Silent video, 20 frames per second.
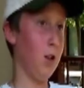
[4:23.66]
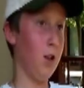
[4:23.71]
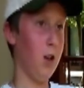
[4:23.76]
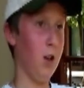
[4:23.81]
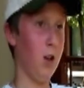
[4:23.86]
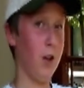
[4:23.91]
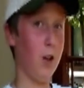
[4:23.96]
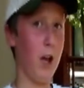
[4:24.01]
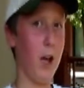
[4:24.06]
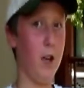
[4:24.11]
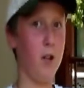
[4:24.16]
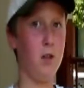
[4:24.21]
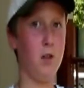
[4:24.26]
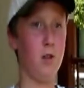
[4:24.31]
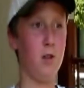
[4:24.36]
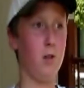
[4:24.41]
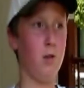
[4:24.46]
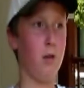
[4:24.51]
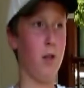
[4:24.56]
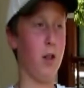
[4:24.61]

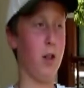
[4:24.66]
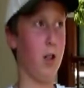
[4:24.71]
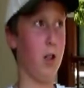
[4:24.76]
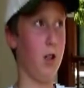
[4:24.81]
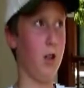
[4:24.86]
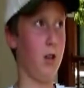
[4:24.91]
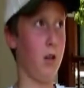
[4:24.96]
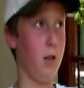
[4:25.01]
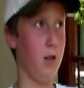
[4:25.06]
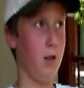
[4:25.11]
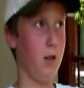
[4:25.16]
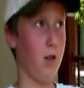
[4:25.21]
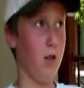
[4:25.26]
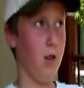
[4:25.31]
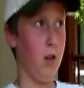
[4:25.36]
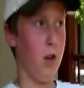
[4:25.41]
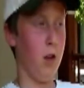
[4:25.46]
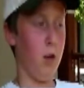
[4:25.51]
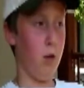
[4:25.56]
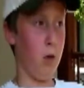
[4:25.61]
Occasionally
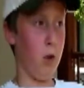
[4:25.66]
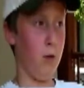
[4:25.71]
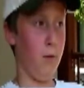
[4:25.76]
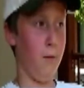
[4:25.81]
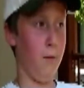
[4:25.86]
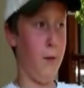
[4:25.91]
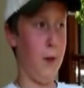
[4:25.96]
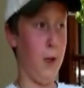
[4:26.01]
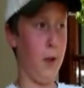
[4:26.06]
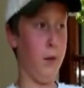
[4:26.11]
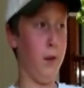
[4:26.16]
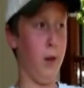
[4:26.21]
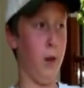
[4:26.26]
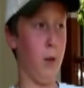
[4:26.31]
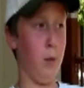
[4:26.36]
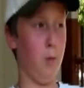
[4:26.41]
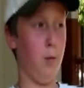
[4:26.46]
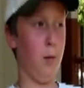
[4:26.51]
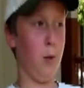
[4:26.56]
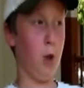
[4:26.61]
you can feed
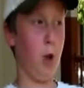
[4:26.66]
them